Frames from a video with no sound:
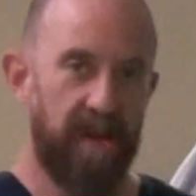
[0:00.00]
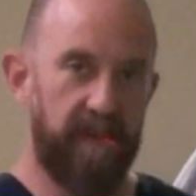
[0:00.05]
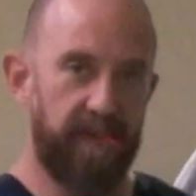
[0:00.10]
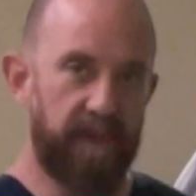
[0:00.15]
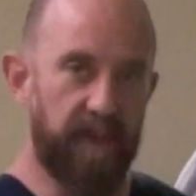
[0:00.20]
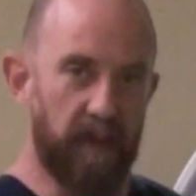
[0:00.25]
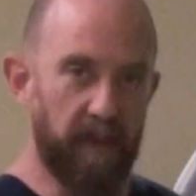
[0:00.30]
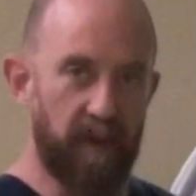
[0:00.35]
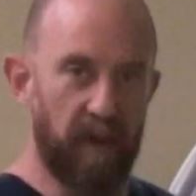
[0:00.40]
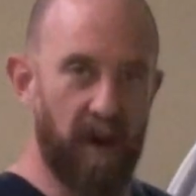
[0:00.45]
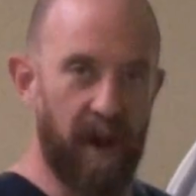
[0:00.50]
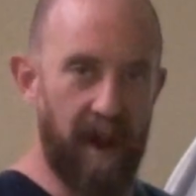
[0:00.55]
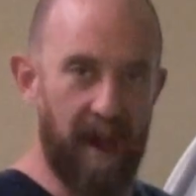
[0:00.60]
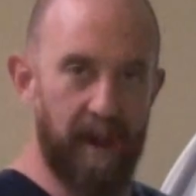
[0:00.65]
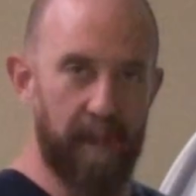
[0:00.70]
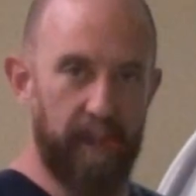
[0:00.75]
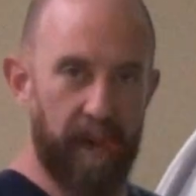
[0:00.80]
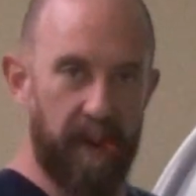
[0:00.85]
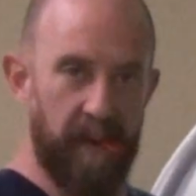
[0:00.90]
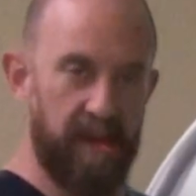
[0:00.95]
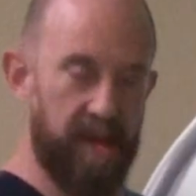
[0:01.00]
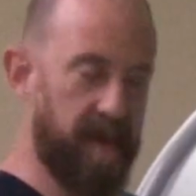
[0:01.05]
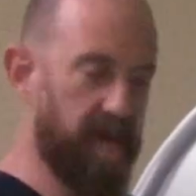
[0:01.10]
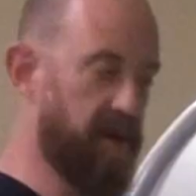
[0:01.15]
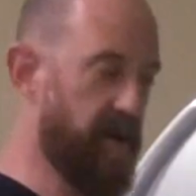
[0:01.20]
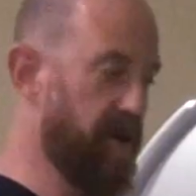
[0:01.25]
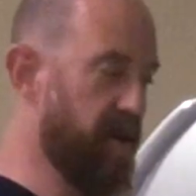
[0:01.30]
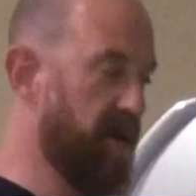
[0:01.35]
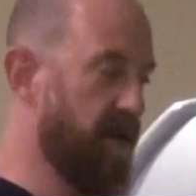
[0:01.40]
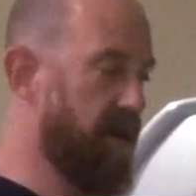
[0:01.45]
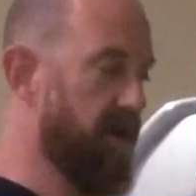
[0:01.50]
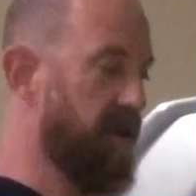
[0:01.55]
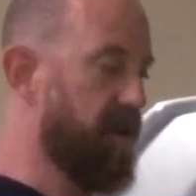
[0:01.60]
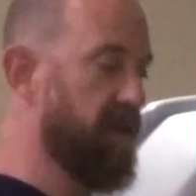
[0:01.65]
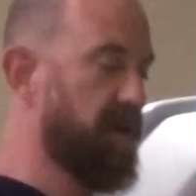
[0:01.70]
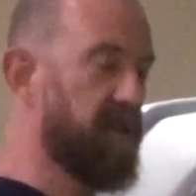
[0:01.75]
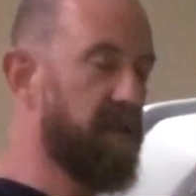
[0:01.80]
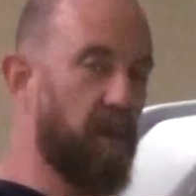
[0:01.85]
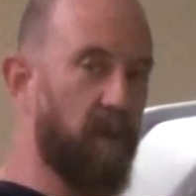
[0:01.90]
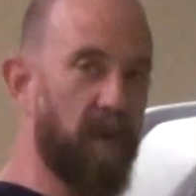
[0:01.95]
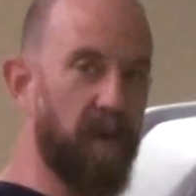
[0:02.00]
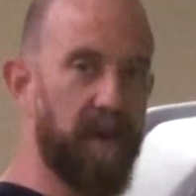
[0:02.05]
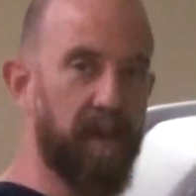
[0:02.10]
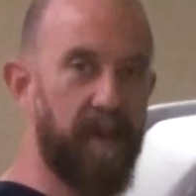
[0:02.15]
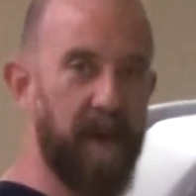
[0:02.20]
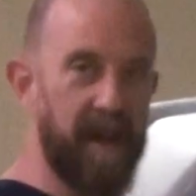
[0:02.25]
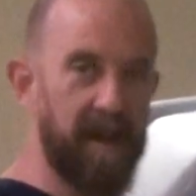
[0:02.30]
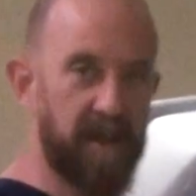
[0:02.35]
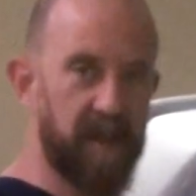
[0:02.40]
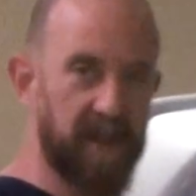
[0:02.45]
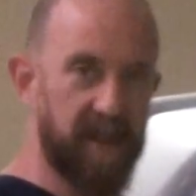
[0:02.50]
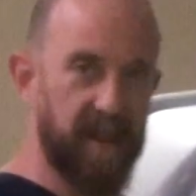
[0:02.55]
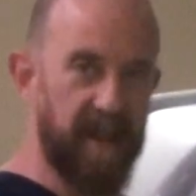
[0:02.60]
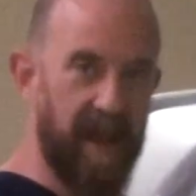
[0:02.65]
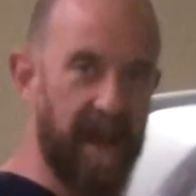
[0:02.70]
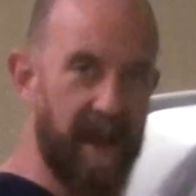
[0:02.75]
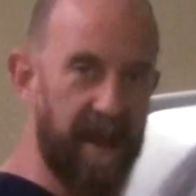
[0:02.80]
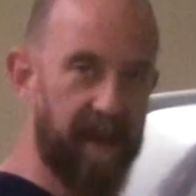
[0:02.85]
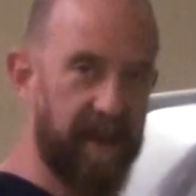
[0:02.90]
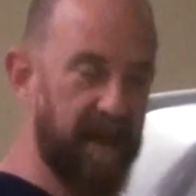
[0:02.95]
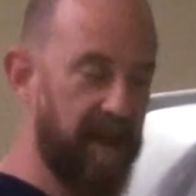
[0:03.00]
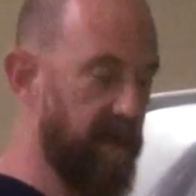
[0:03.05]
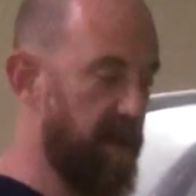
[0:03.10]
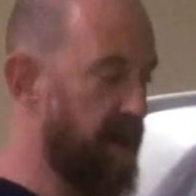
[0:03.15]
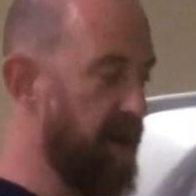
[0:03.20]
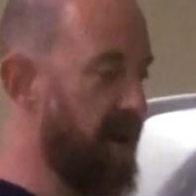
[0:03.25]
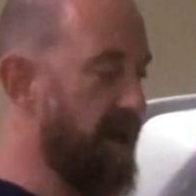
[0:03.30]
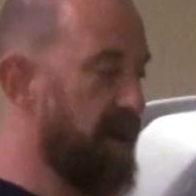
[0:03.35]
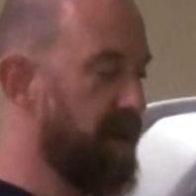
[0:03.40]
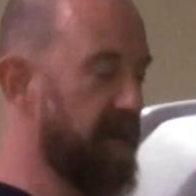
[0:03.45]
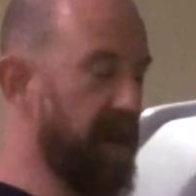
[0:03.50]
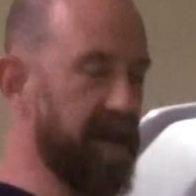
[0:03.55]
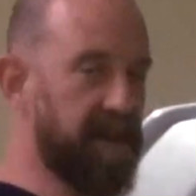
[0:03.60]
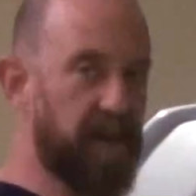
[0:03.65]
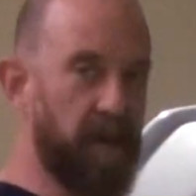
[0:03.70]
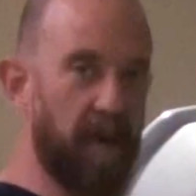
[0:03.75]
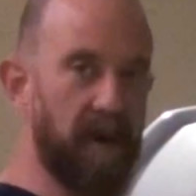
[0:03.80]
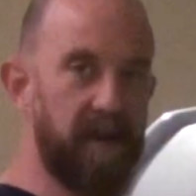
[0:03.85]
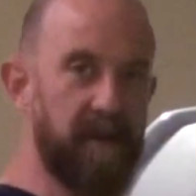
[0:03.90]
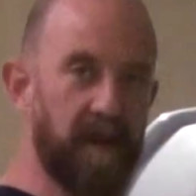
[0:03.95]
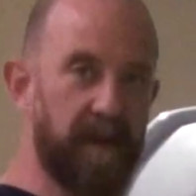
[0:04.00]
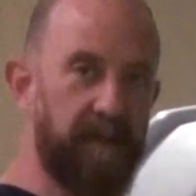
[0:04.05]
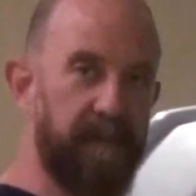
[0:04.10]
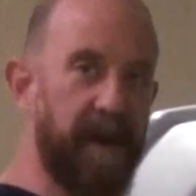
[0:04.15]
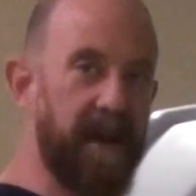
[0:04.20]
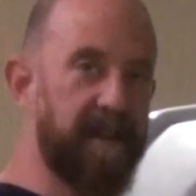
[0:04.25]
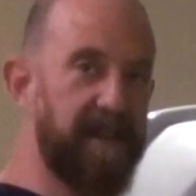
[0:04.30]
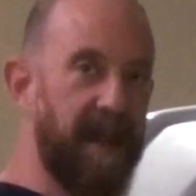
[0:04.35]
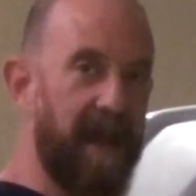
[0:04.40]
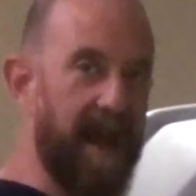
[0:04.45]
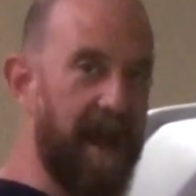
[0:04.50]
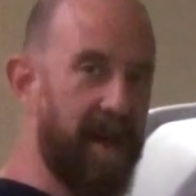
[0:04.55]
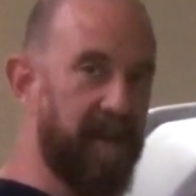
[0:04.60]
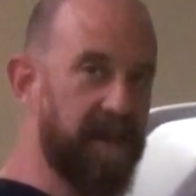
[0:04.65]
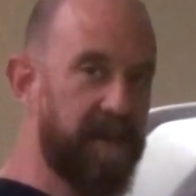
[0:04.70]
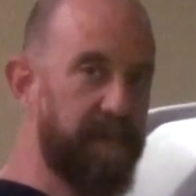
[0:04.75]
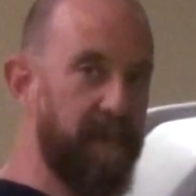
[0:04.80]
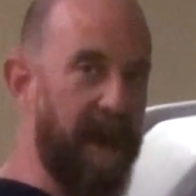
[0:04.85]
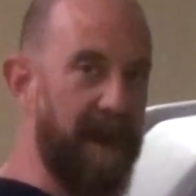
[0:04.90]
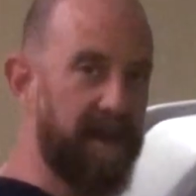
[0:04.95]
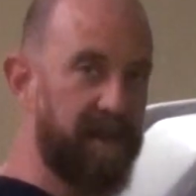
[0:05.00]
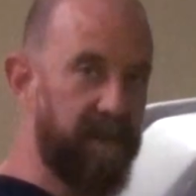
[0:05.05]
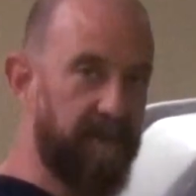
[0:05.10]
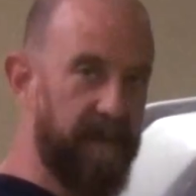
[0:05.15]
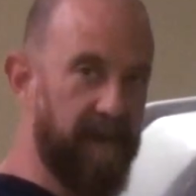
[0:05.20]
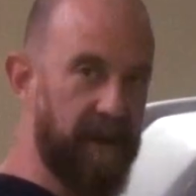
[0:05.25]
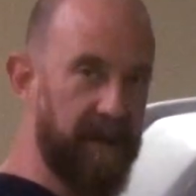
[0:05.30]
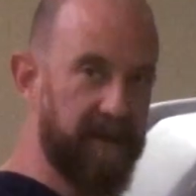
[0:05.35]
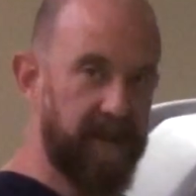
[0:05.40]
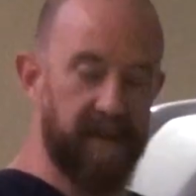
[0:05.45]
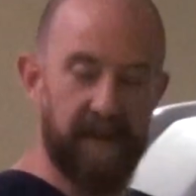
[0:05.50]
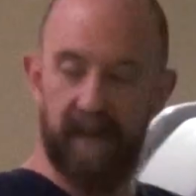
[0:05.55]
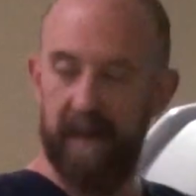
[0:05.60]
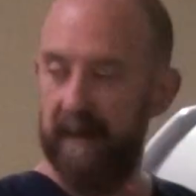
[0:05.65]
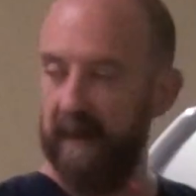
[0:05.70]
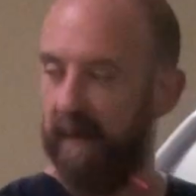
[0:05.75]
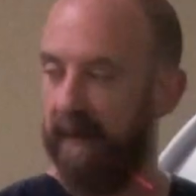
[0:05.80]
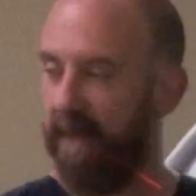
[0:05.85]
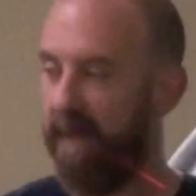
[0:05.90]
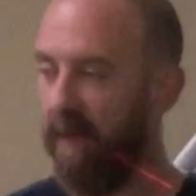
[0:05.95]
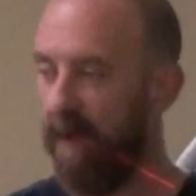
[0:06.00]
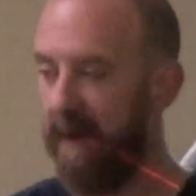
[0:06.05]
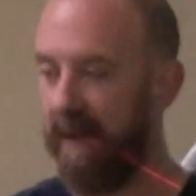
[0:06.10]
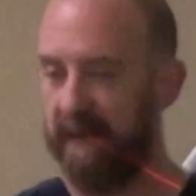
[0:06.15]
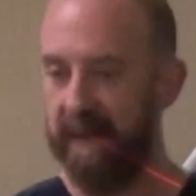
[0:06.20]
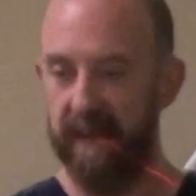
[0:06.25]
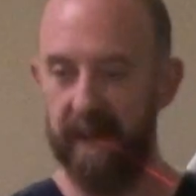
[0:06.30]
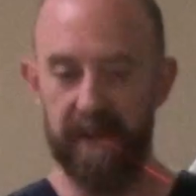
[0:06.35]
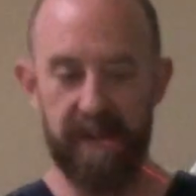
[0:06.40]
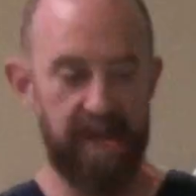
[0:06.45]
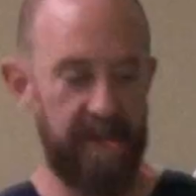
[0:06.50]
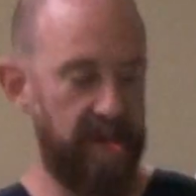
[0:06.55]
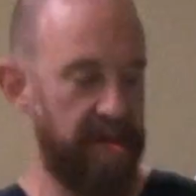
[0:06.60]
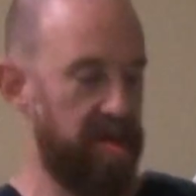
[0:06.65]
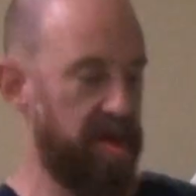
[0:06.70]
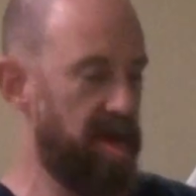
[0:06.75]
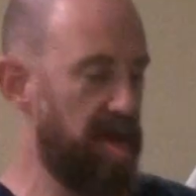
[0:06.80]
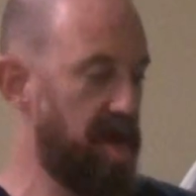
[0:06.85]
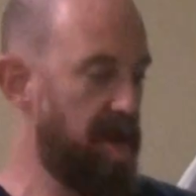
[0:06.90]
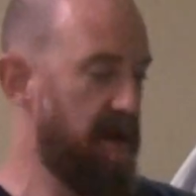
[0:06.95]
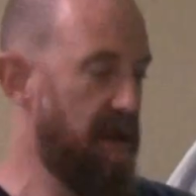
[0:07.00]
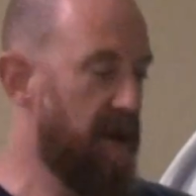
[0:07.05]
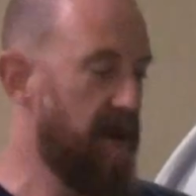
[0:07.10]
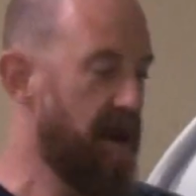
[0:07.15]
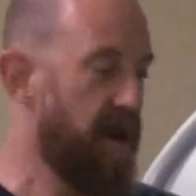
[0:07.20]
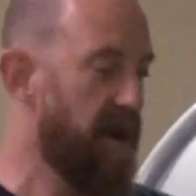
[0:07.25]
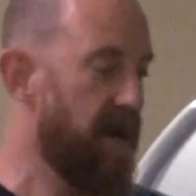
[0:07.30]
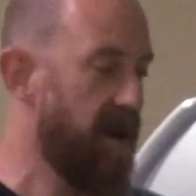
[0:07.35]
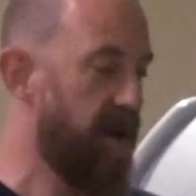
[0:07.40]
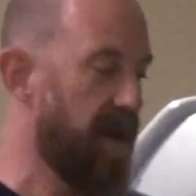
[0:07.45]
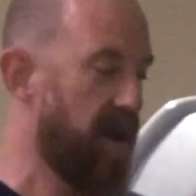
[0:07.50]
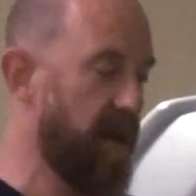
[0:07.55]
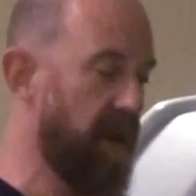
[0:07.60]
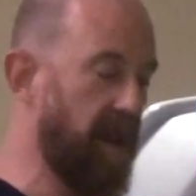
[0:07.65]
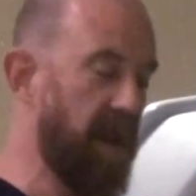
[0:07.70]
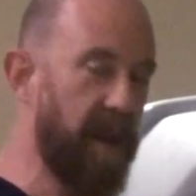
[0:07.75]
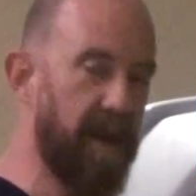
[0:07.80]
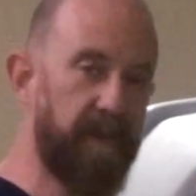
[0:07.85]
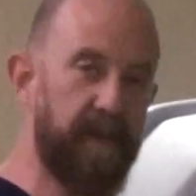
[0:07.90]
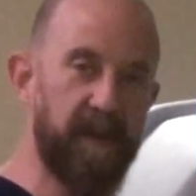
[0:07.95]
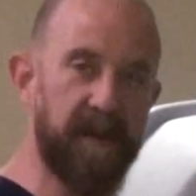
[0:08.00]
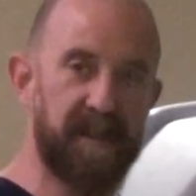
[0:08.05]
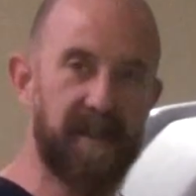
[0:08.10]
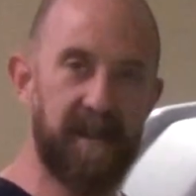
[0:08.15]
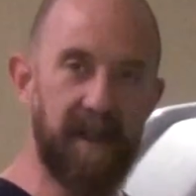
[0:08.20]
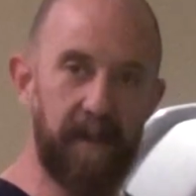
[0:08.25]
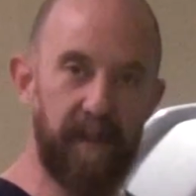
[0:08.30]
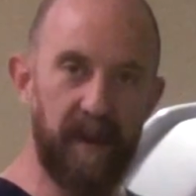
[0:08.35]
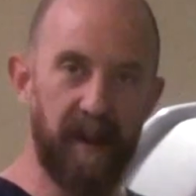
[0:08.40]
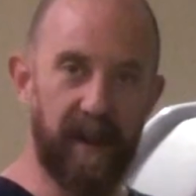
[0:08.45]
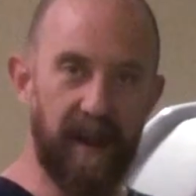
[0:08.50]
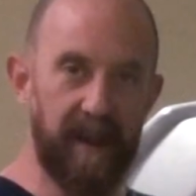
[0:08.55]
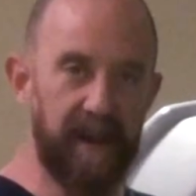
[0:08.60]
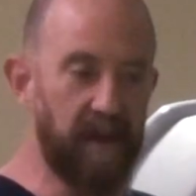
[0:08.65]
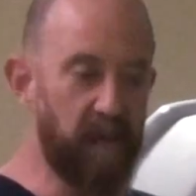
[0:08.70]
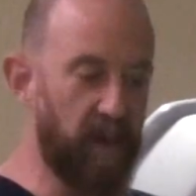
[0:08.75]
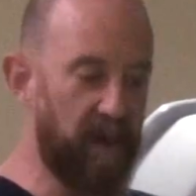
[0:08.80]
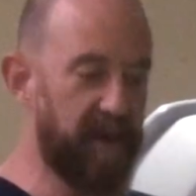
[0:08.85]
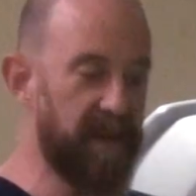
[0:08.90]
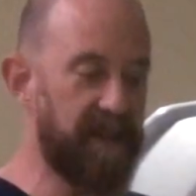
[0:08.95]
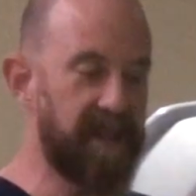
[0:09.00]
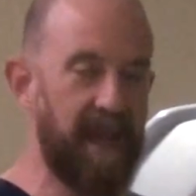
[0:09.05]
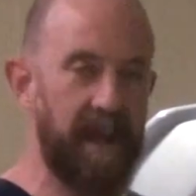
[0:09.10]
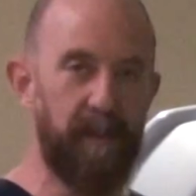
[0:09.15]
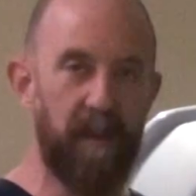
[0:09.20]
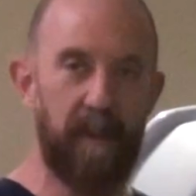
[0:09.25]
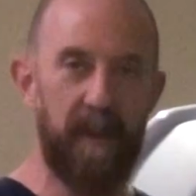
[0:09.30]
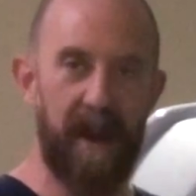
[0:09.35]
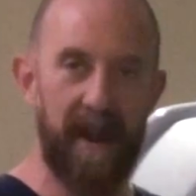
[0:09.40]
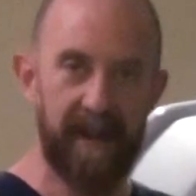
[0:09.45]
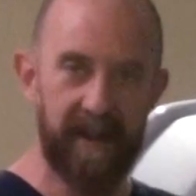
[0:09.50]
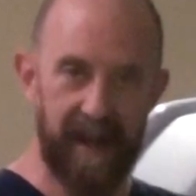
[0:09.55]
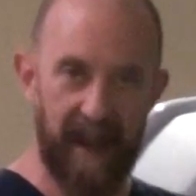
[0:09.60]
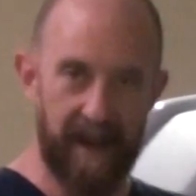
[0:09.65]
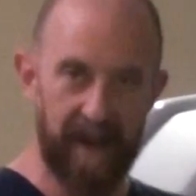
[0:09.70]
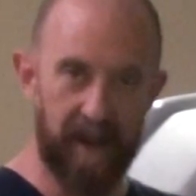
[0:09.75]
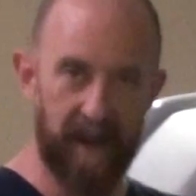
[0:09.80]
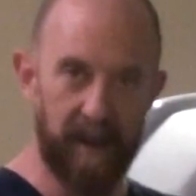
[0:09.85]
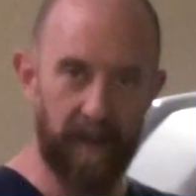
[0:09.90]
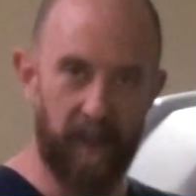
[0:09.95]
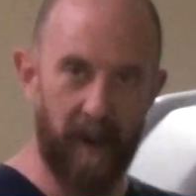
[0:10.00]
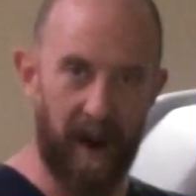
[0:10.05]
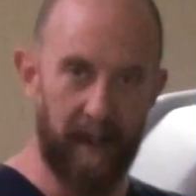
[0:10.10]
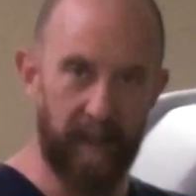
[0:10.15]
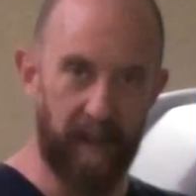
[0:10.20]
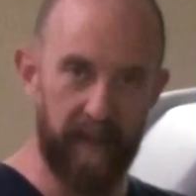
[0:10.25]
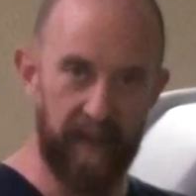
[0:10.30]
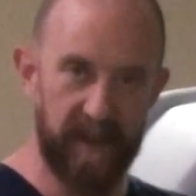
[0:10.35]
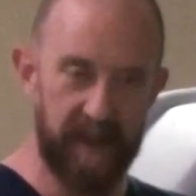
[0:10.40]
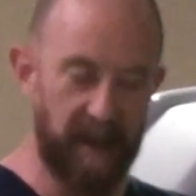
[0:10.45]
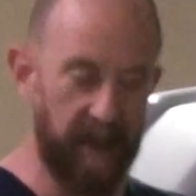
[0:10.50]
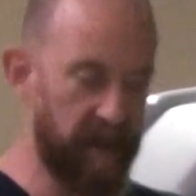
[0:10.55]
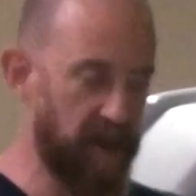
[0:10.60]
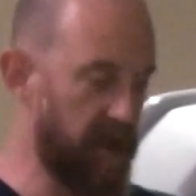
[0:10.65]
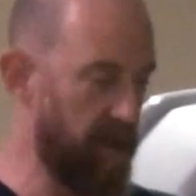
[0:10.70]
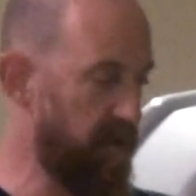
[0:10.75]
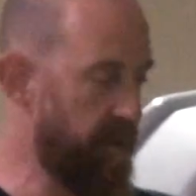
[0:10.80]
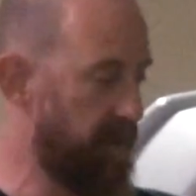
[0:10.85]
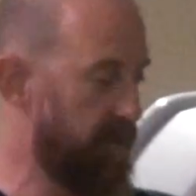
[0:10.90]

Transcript: further up toward the patient's neck, that's going to affect how this mask fits. For instance, if it's simulated with the table pad down in the proper position,